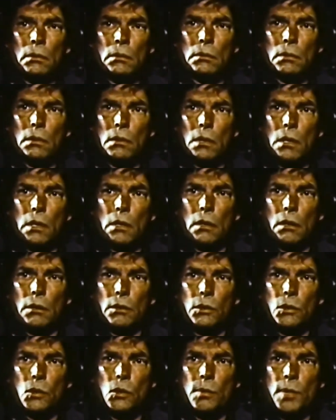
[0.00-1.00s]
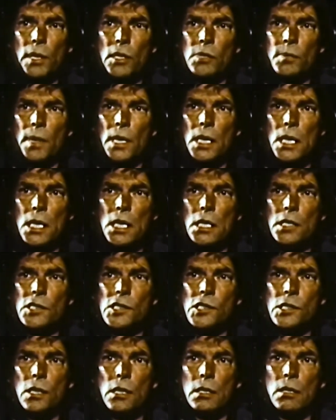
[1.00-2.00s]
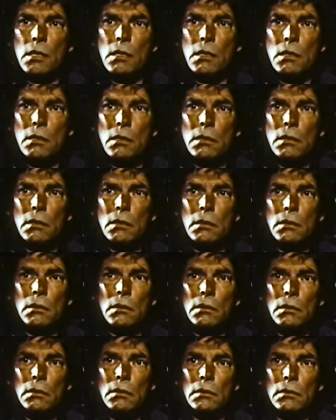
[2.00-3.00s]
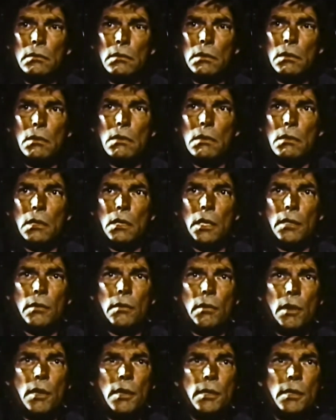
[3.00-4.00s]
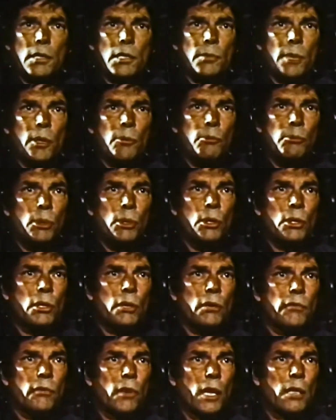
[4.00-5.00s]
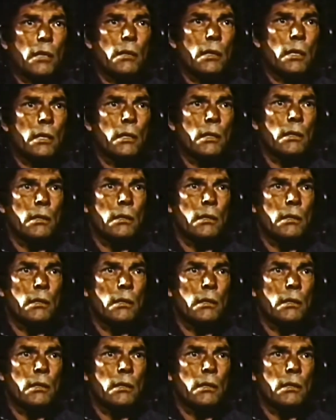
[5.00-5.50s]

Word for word: To think on you makes my heart sick, for all unready is my book of reckoning